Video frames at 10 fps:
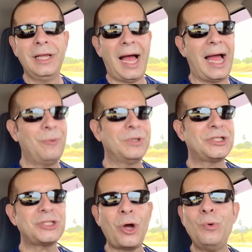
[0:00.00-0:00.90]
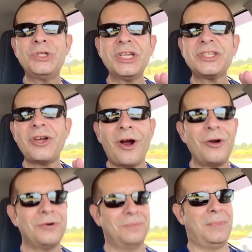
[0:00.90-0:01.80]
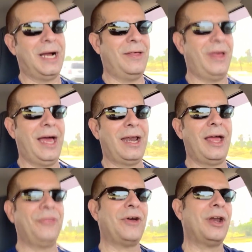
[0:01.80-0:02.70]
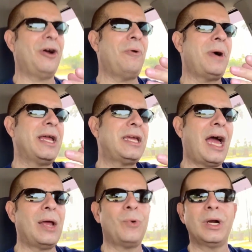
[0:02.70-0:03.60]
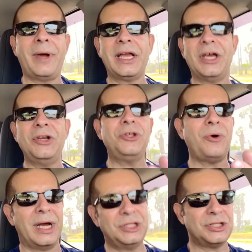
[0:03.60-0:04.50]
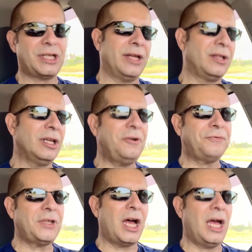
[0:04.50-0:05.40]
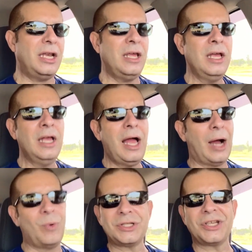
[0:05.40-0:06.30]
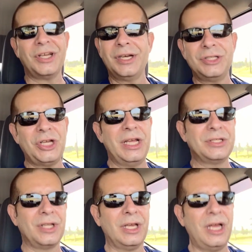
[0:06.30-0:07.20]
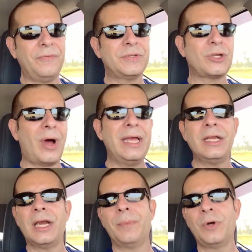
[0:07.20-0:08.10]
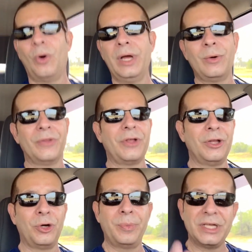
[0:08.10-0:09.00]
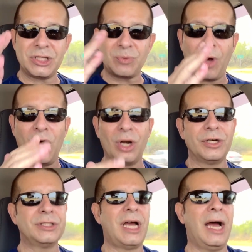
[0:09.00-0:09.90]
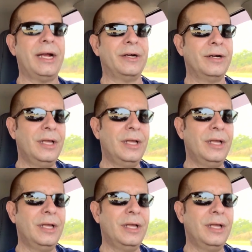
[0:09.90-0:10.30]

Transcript: I was so disheartened by that. I thought, oh my God, what am I going to do? I just had the lift done. I wasn't going to change the lift. So I ended up going with a little bit smaller tire.